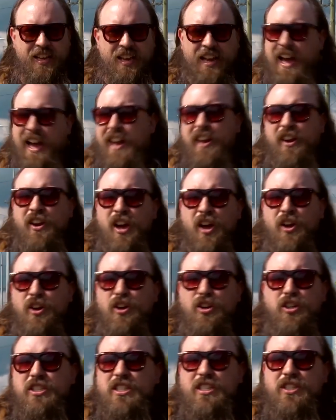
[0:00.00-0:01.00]
I don't know
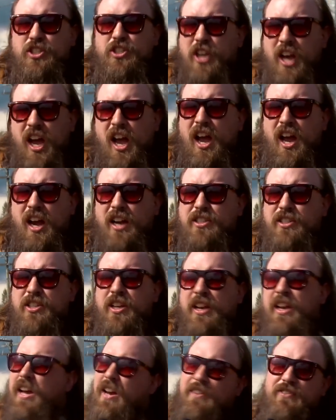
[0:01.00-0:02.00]
who's in charge
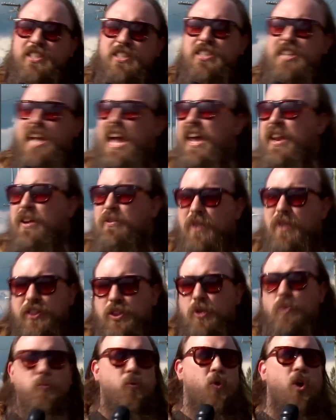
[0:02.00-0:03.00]
of deciding what
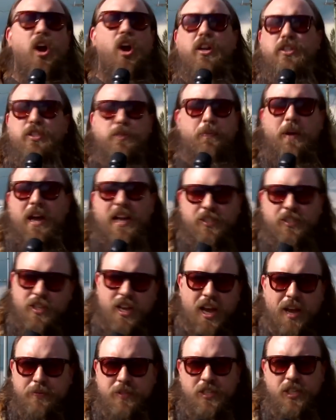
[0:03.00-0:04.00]
the worst bus
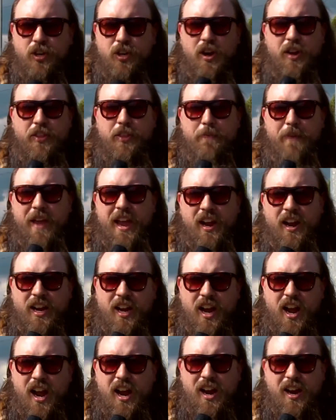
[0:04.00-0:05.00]
stops in North America
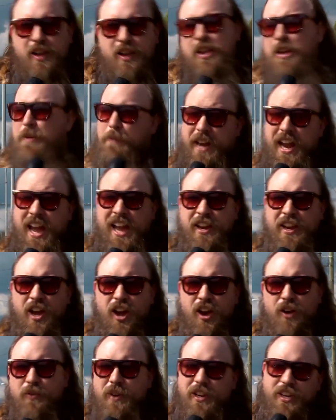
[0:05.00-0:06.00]
are, but I
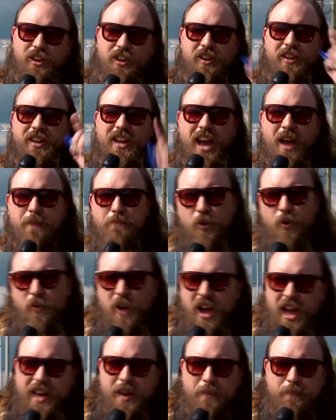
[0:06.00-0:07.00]
know when you're number
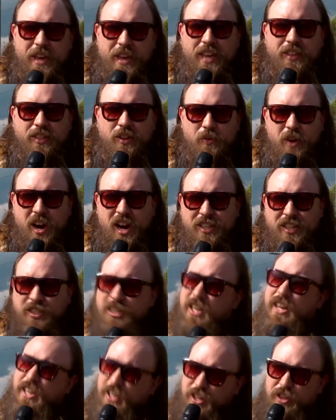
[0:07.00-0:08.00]
one at being the worst,
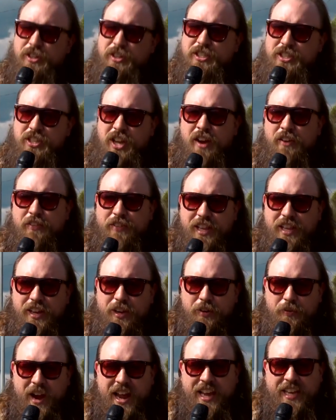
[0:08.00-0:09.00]
you deserve a
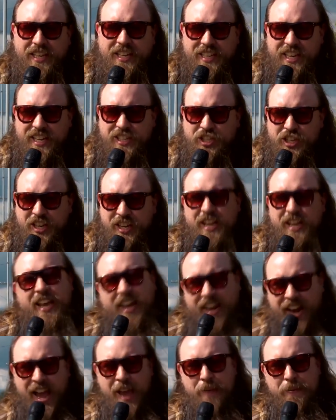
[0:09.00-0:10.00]
little recognition,
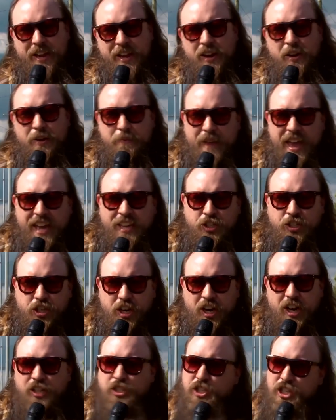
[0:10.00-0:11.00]
and I'm here to make
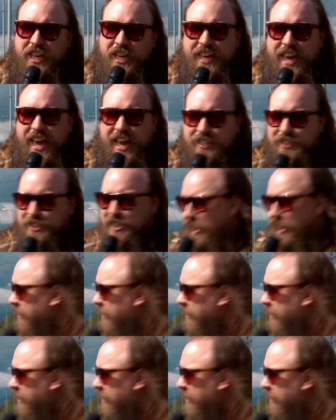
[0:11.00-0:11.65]
sure she gets it.